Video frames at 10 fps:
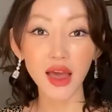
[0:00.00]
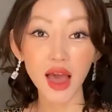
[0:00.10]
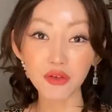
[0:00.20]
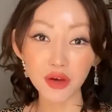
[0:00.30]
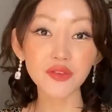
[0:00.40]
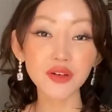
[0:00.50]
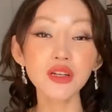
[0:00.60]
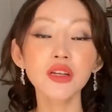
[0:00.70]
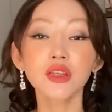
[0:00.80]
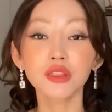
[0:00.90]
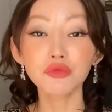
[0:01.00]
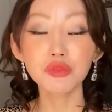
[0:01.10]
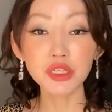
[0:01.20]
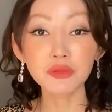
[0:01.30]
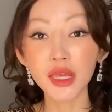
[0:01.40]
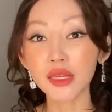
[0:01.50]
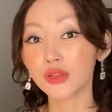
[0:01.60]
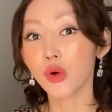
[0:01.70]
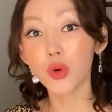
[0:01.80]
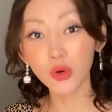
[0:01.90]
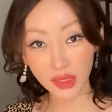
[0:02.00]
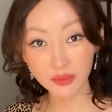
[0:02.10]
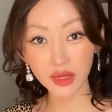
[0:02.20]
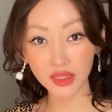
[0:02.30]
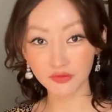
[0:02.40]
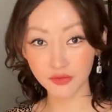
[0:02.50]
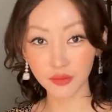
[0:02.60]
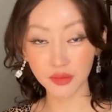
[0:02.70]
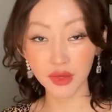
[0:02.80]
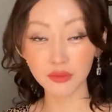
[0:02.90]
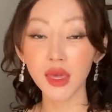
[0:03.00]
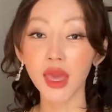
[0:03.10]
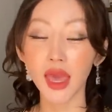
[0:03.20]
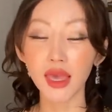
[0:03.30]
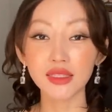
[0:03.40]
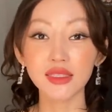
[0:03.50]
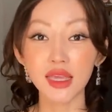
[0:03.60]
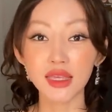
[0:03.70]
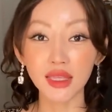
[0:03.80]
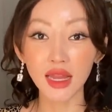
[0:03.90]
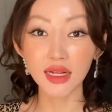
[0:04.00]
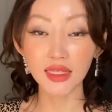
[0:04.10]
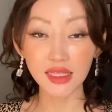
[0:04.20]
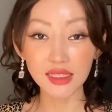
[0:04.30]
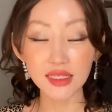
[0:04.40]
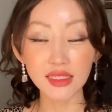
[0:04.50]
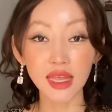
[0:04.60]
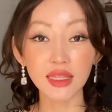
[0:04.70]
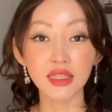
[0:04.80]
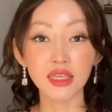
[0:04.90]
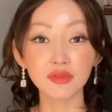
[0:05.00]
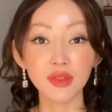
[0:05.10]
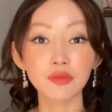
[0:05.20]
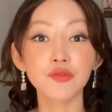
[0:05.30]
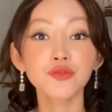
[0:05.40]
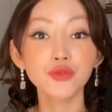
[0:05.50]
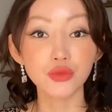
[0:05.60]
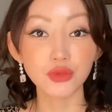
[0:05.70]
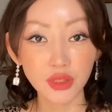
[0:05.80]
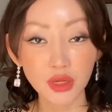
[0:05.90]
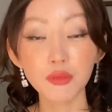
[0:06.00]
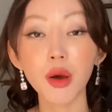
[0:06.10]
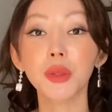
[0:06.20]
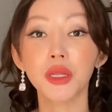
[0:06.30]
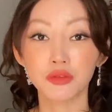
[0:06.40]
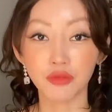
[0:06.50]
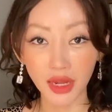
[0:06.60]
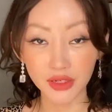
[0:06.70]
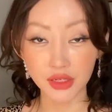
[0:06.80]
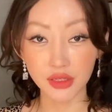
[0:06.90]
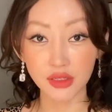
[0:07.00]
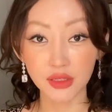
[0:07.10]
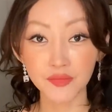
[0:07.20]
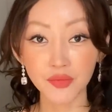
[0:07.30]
However, the regime takes all that money from them and saying they're gonna instead give them food, public rations.